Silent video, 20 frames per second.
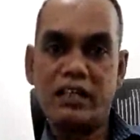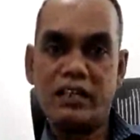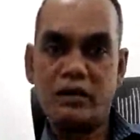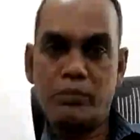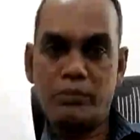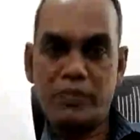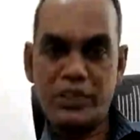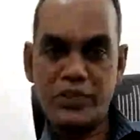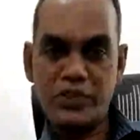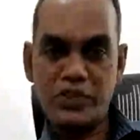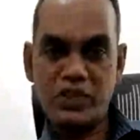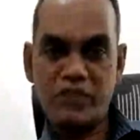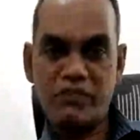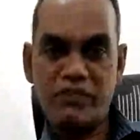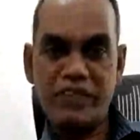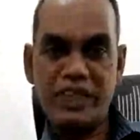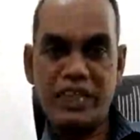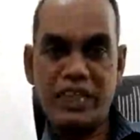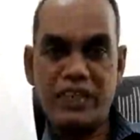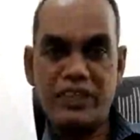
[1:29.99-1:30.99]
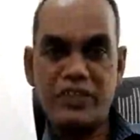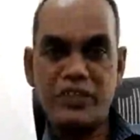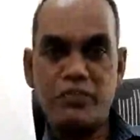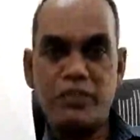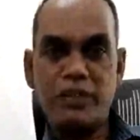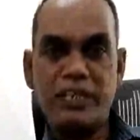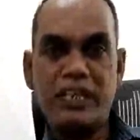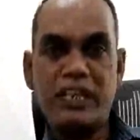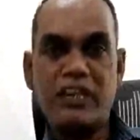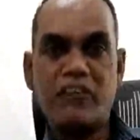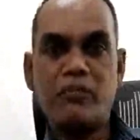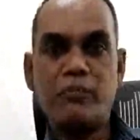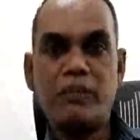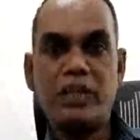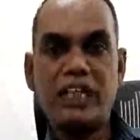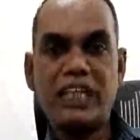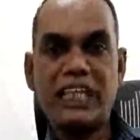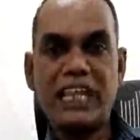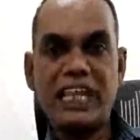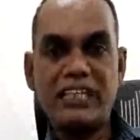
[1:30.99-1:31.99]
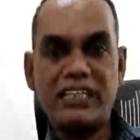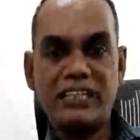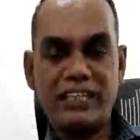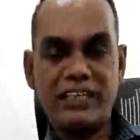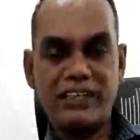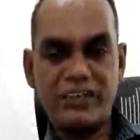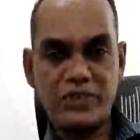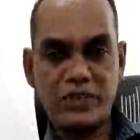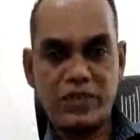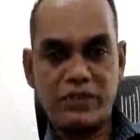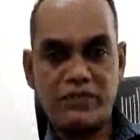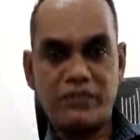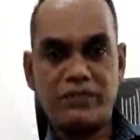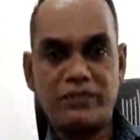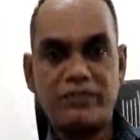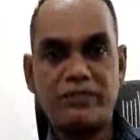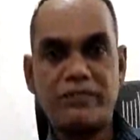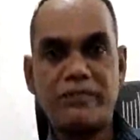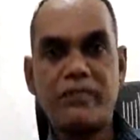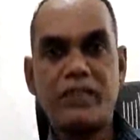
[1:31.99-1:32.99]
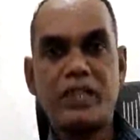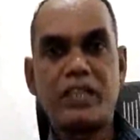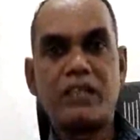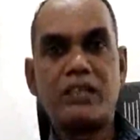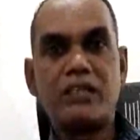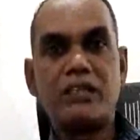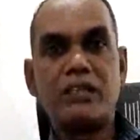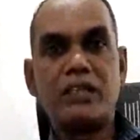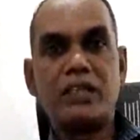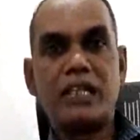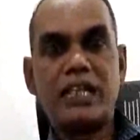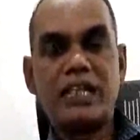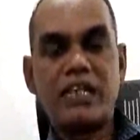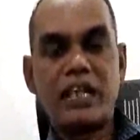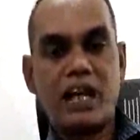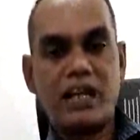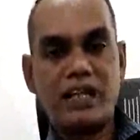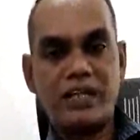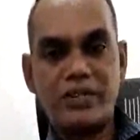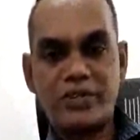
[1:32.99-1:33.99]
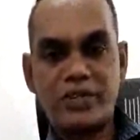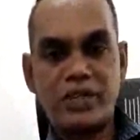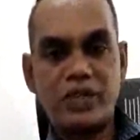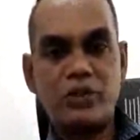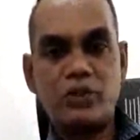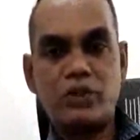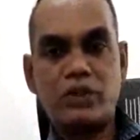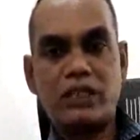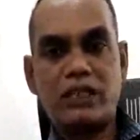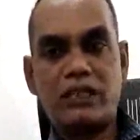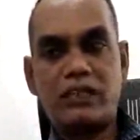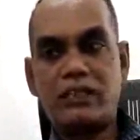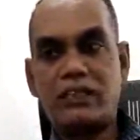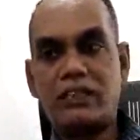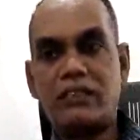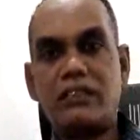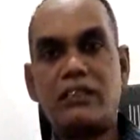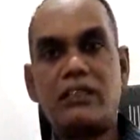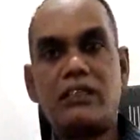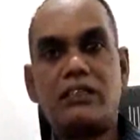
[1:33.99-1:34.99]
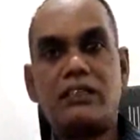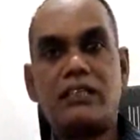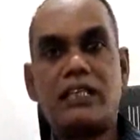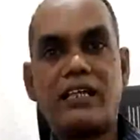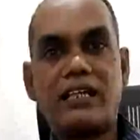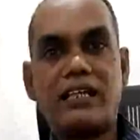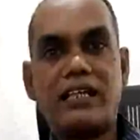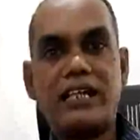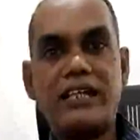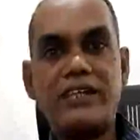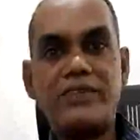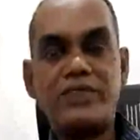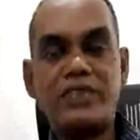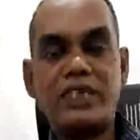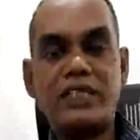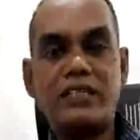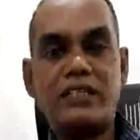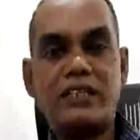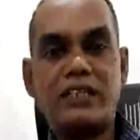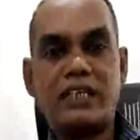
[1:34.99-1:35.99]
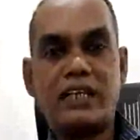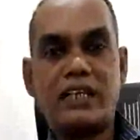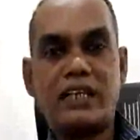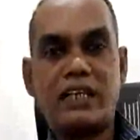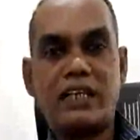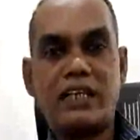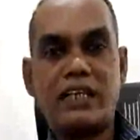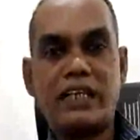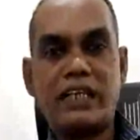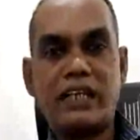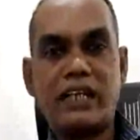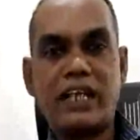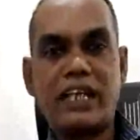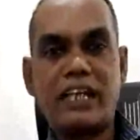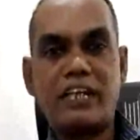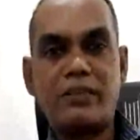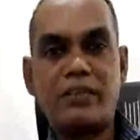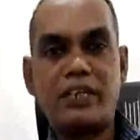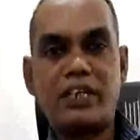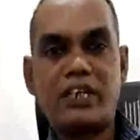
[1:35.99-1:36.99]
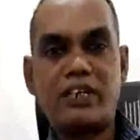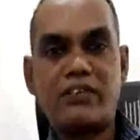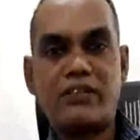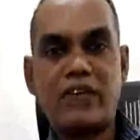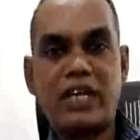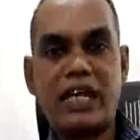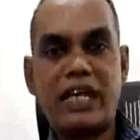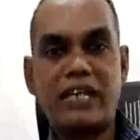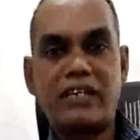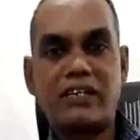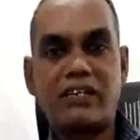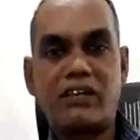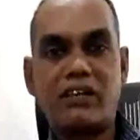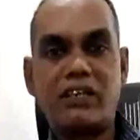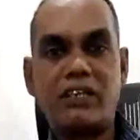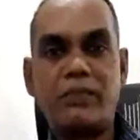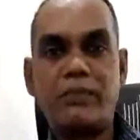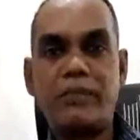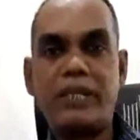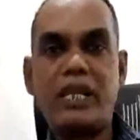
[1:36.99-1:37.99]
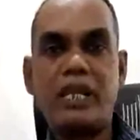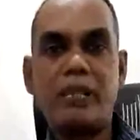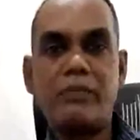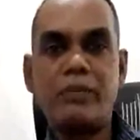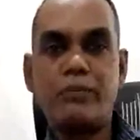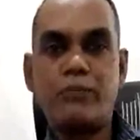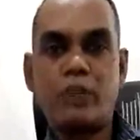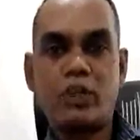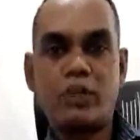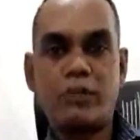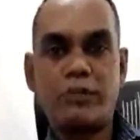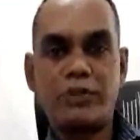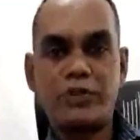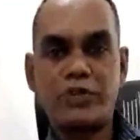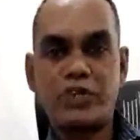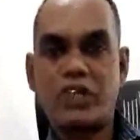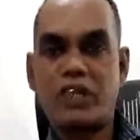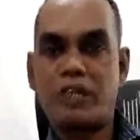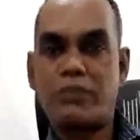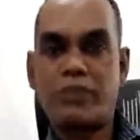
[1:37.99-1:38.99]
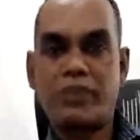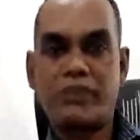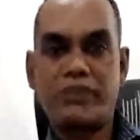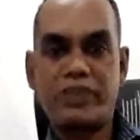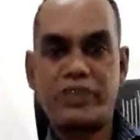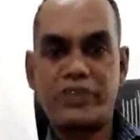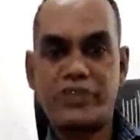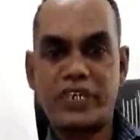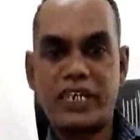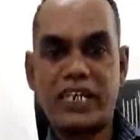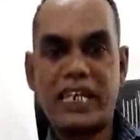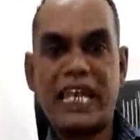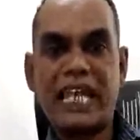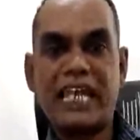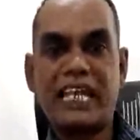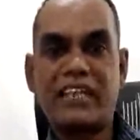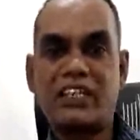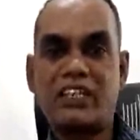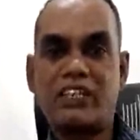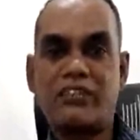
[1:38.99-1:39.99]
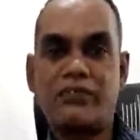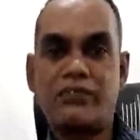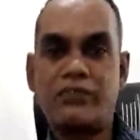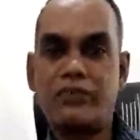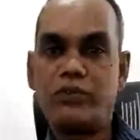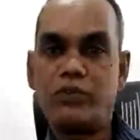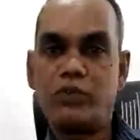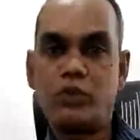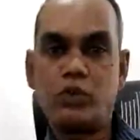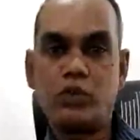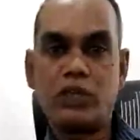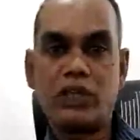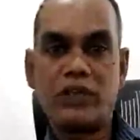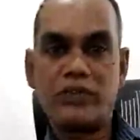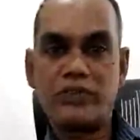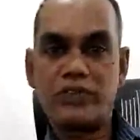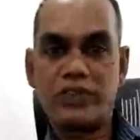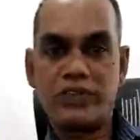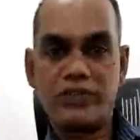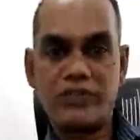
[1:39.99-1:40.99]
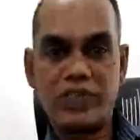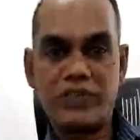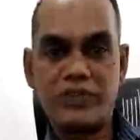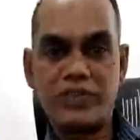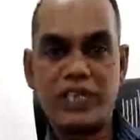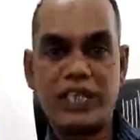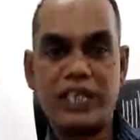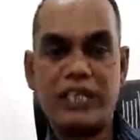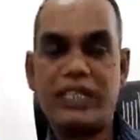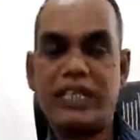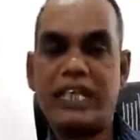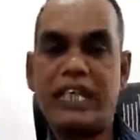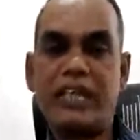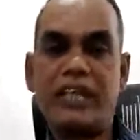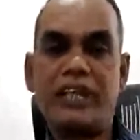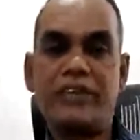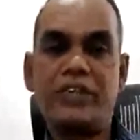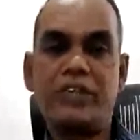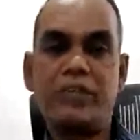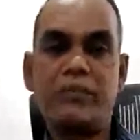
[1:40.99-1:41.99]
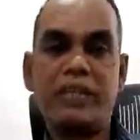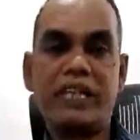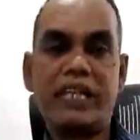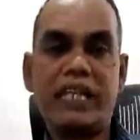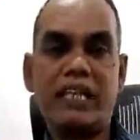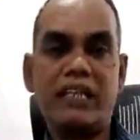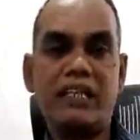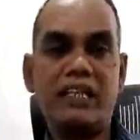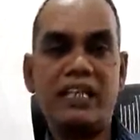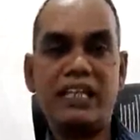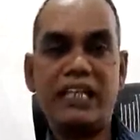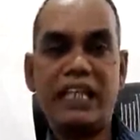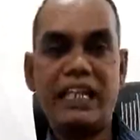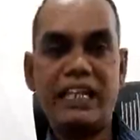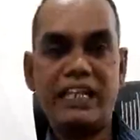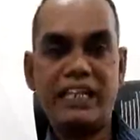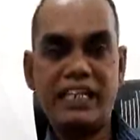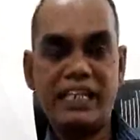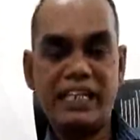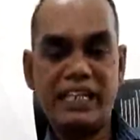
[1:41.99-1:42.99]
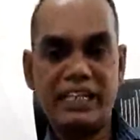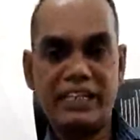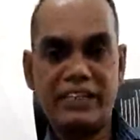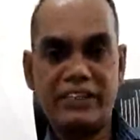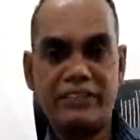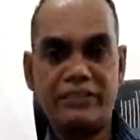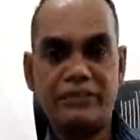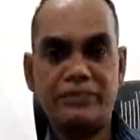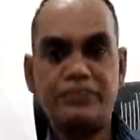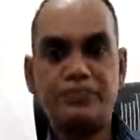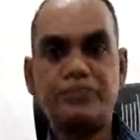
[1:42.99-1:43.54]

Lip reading: the Minister of Finance by November 8th. In addition to that, the recent enactment of Act called Benami Prohibition or Prevention Act of 2016, enacted by 1988.